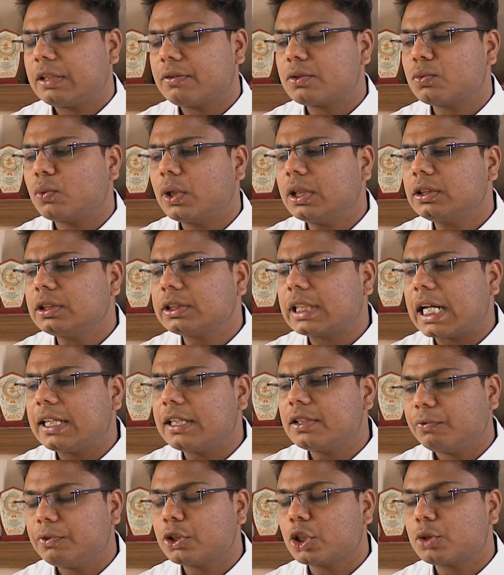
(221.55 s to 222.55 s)
There was one
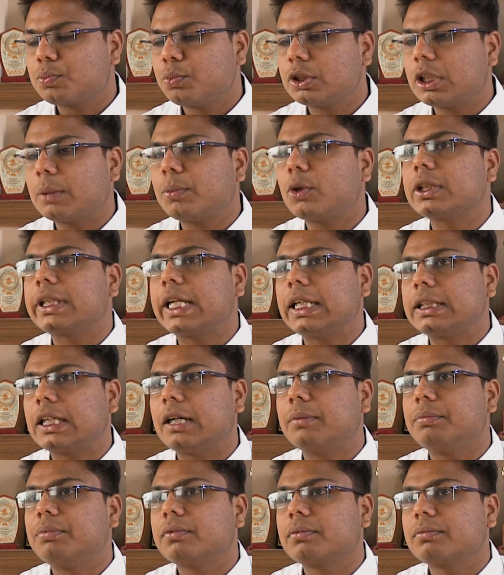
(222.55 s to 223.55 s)
challenge which was put up on
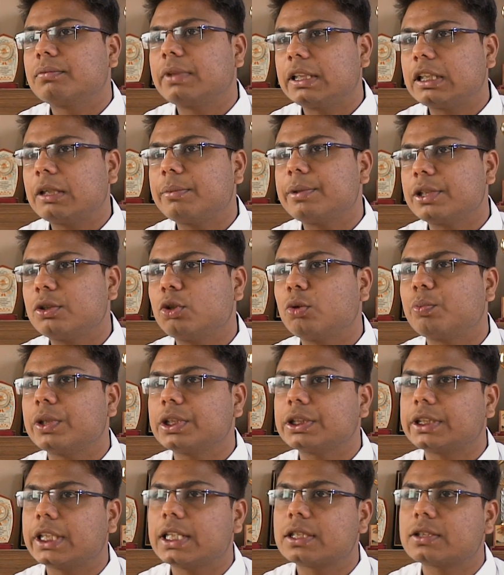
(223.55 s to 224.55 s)
GitHub. GitHub is an
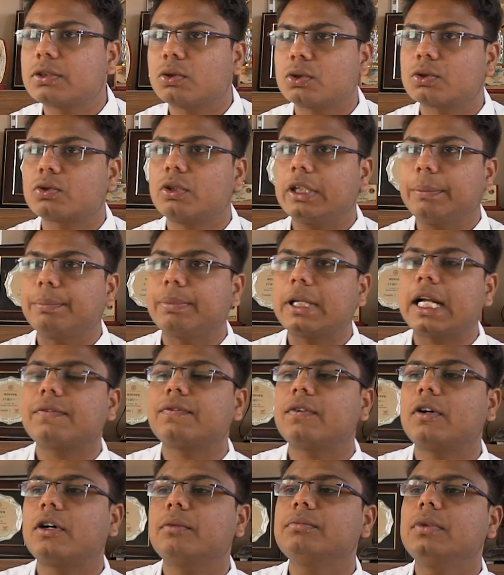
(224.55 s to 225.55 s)
open source coding
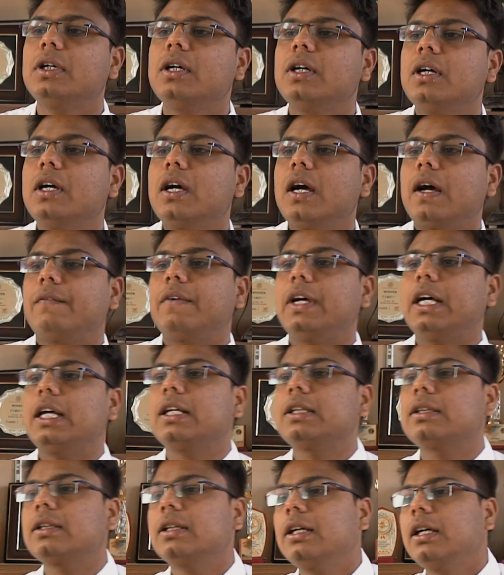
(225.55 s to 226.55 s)
platform
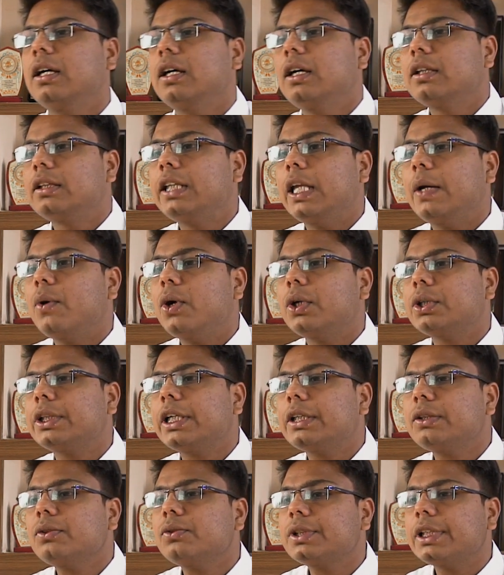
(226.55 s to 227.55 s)
where they
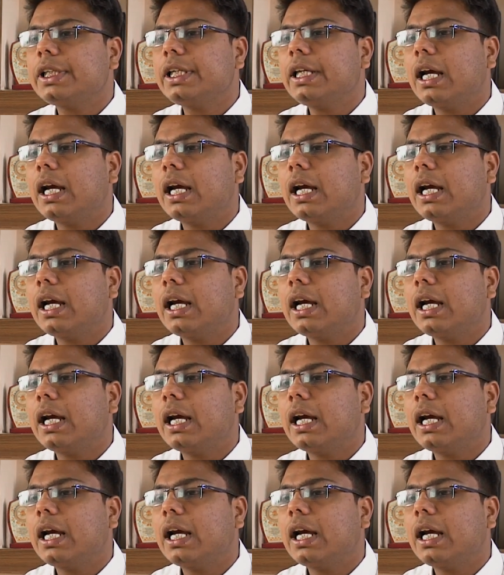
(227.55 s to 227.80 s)
wanted to see